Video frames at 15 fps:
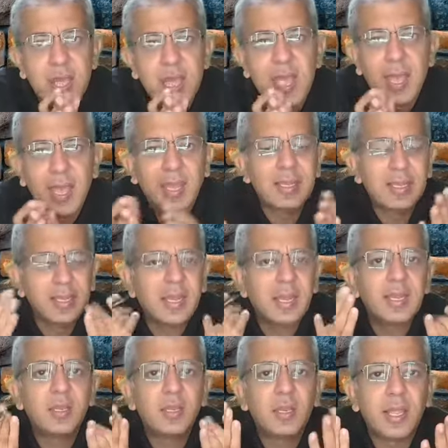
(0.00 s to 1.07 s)
and
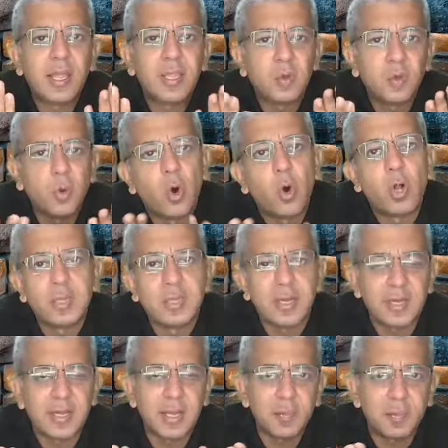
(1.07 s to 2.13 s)
get, like, you know, all the
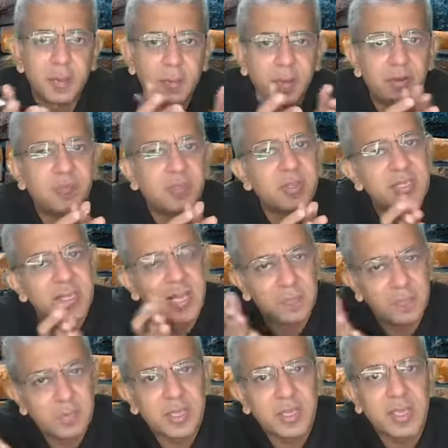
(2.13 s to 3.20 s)
retirement benefits
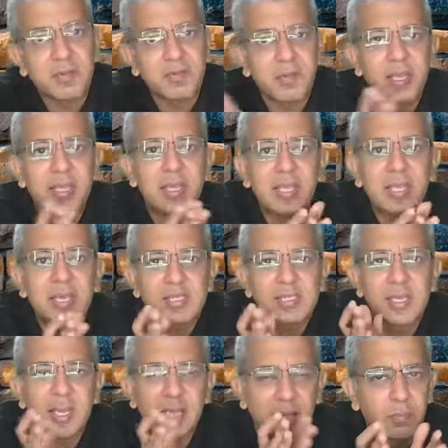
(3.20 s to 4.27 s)
like PF, like
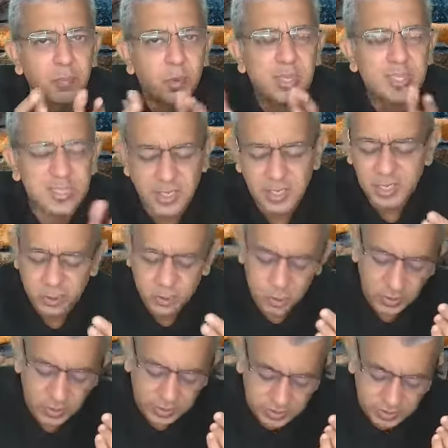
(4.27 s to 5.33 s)
ESI, employee state
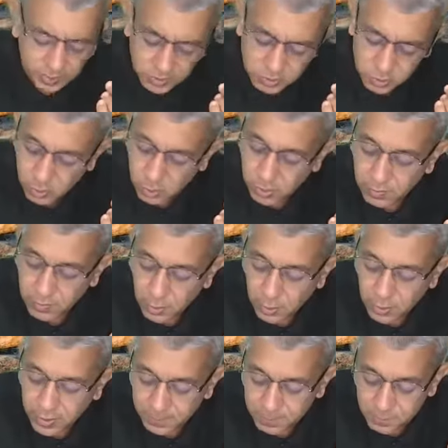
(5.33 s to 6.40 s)
insurance up and so on.
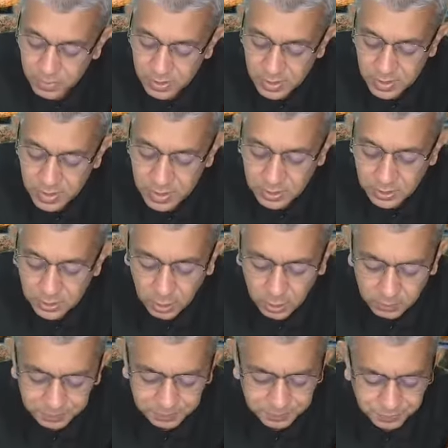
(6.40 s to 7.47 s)
Okay.
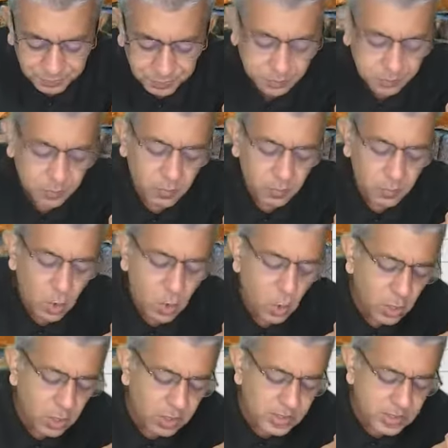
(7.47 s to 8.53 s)
Now,
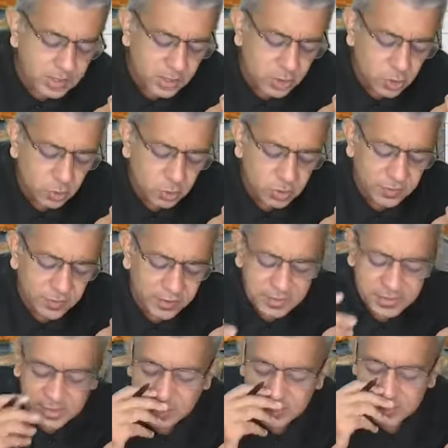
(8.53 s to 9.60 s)
all these issues were
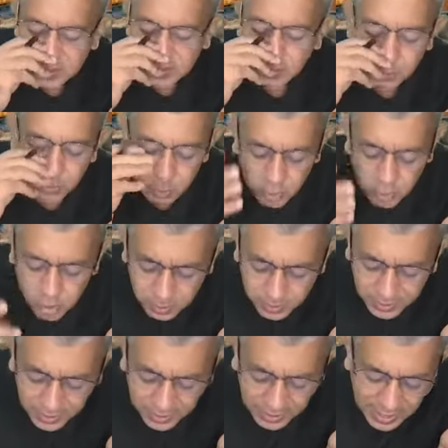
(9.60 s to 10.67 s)
discussed in the board
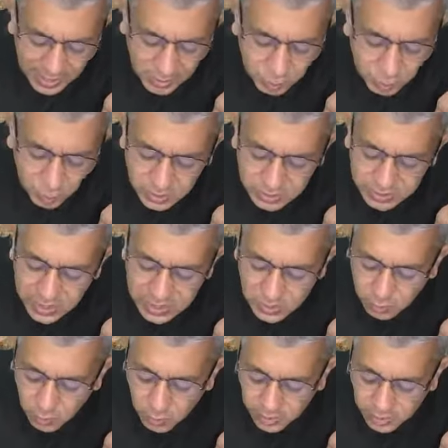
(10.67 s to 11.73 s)
meeting and those guys
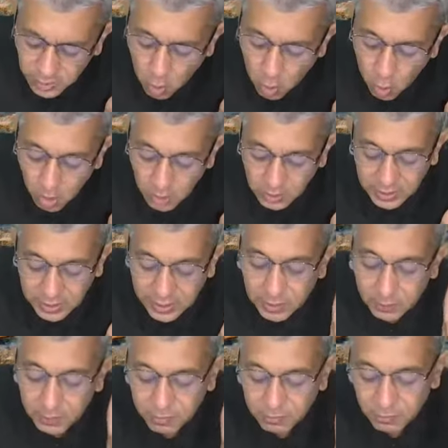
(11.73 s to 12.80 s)
want an
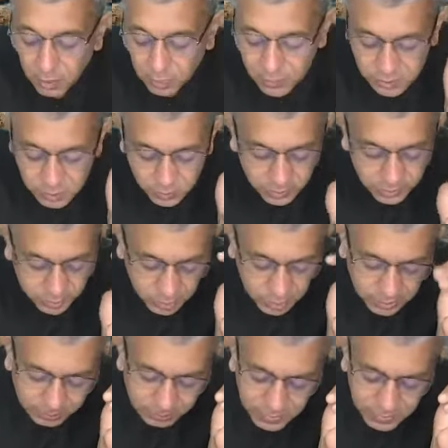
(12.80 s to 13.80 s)
alternate performance measure